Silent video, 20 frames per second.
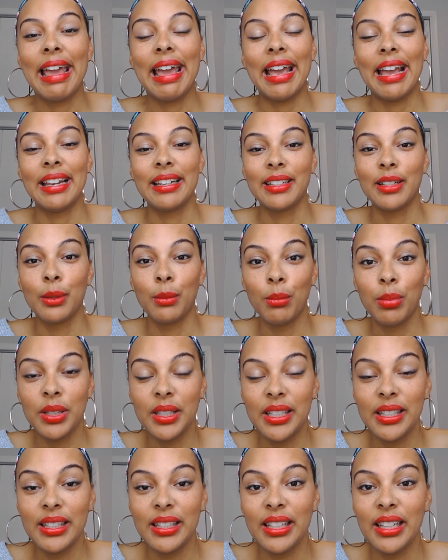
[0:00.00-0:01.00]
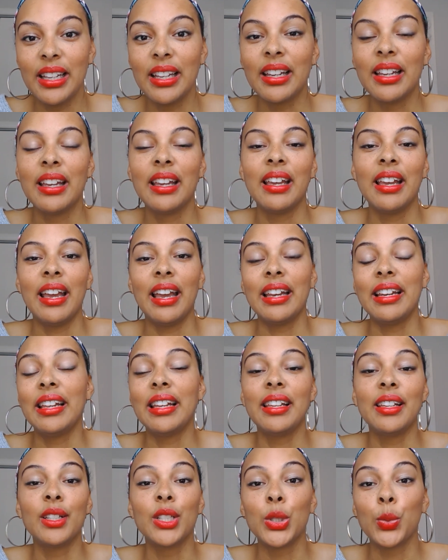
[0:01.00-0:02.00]
and completely and
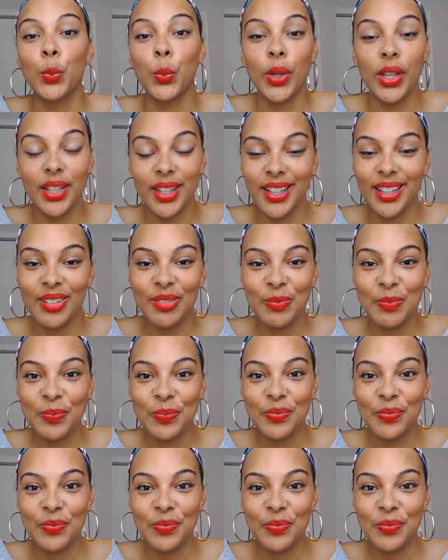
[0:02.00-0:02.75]
he is willing